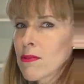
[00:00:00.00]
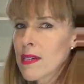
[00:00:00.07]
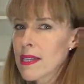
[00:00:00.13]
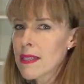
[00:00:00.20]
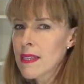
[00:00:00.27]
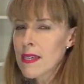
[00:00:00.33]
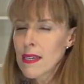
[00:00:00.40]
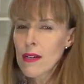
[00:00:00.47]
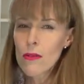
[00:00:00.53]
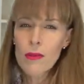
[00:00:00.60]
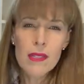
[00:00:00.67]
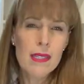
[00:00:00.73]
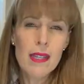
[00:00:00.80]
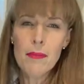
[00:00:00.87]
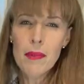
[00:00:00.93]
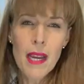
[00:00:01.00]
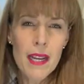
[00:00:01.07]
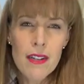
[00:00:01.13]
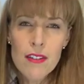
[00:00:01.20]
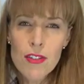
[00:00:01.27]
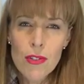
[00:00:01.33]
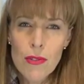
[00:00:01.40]
with some
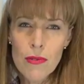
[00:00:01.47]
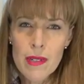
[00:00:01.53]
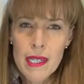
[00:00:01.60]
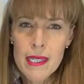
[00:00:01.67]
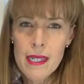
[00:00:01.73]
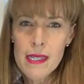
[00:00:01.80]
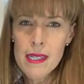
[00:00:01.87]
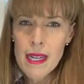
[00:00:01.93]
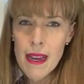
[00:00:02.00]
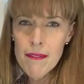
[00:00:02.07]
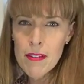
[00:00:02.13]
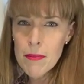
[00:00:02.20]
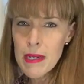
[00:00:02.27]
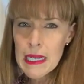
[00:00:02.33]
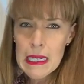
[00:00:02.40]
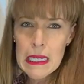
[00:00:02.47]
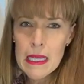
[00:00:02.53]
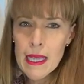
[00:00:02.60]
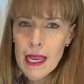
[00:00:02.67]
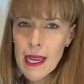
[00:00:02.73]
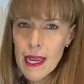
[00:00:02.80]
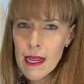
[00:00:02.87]
kind of jewelry. It doesn't have to be
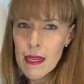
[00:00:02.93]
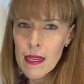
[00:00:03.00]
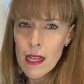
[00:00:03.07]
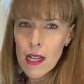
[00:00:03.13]
anything